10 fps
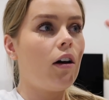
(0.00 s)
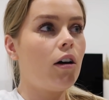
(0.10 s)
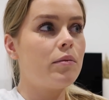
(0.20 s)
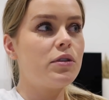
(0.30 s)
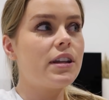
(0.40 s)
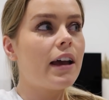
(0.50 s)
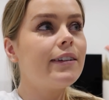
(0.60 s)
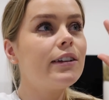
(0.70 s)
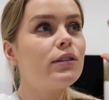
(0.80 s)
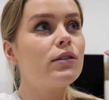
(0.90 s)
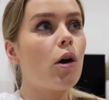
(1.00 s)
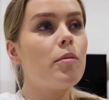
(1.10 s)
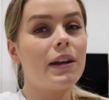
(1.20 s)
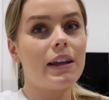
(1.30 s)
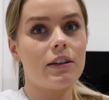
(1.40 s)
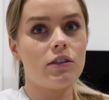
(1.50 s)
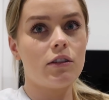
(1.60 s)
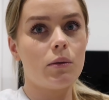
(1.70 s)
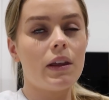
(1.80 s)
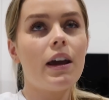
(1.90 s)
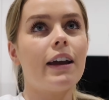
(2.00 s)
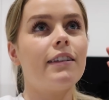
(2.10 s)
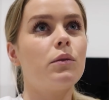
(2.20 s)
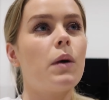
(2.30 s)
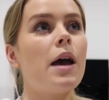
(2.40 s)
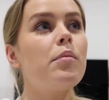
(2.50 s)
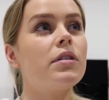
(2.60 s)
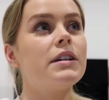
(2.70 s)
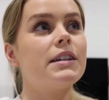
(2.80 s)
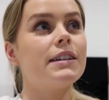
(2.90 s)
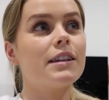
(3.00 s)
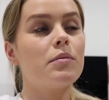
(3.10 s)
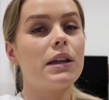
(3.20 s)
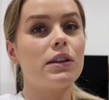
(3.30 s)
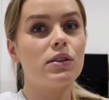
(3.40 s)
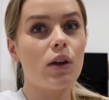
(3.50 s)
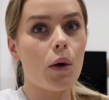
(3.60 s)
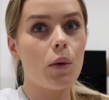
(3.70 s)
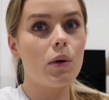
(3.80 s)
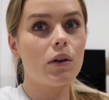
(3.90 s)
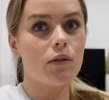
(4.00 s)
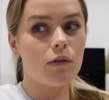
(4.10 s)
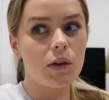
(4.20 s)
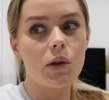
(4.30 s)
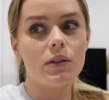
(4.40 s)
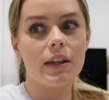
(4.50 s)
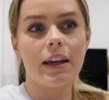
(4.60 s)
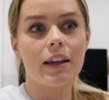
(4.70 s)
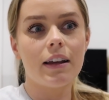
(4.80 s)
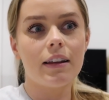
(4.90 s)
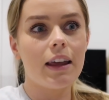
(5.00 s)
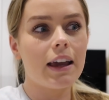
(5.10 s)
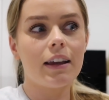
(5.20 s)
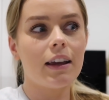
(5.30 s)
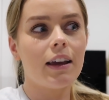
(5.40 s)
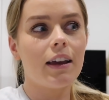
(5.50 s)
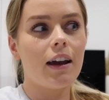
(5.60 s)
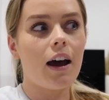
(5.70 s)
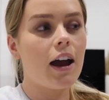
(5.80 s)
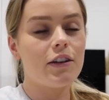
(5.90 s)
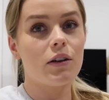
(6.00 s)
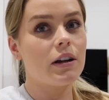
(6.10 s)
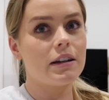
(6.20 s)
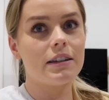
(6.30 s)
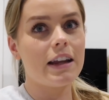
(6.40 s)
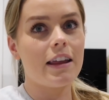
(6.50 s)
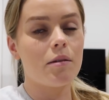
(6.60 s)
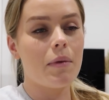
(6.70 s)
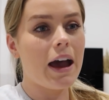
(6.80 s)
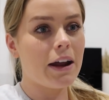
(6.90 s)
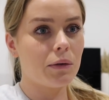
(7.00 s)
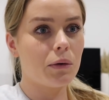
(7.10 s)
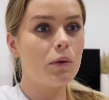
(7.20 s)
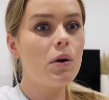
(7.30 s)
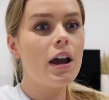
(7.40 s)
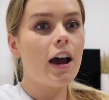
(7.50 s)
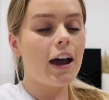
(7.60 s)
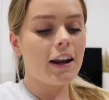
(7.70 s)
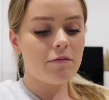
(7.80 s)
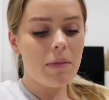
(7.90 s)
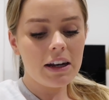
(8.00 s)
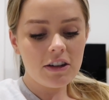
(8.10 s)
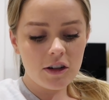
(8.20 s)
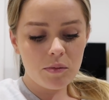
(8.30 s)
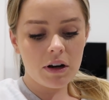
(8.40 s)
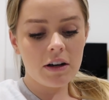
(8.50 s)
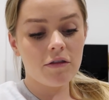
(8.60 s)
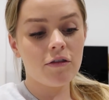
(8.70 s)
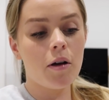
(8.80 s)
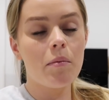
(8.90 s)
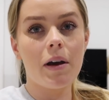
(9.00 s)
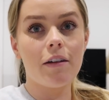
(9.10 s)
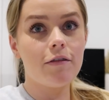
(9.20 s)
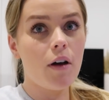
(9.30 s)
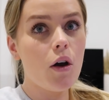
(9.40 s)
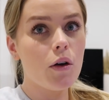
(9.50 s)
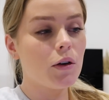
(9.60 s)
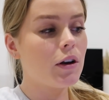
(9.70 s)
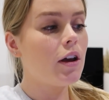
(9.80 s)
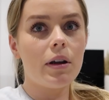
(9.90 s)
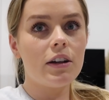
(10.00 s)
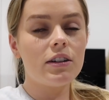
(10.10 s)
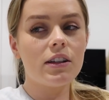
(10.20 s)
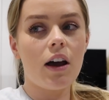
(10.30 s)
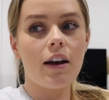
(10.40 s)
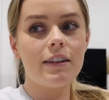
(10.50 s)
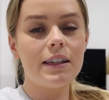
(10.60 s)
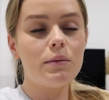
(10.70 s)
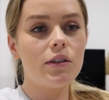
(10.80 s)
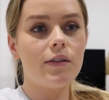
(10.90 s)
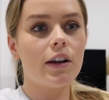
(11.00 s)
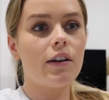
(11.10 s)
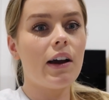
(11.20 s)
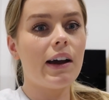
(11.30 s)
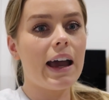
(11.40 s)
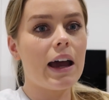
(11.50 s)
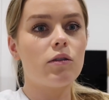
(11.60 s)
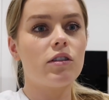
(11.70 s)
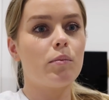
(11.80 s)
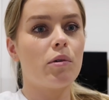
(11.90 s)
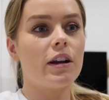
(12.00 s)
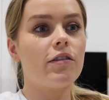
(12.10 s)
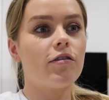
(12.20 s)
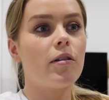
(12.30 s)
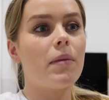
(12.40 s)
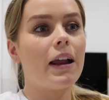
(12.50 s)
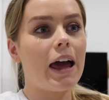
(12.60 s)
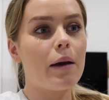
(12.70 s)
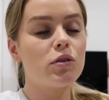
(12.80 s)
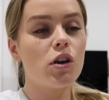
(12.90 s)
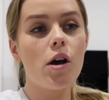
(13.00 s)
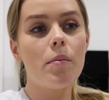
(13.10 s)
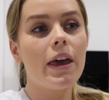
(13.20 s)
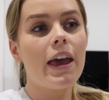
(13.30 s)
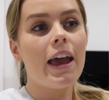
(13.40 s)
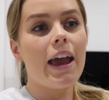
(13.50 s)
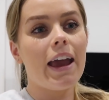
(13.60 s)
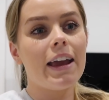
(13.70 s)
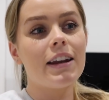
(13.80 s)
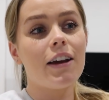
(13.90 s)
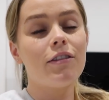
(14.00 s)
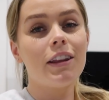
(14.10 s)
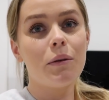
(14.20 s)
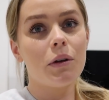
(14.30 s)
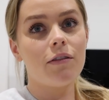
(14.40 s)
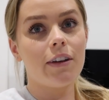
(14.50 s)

oh, I'm just having so many issues with it. I swear printers can be so confusing. Like, I don't understand them at all. And I've managed to print from my phone, but I just can't seem to figure out how to print from my laptop. And I really want to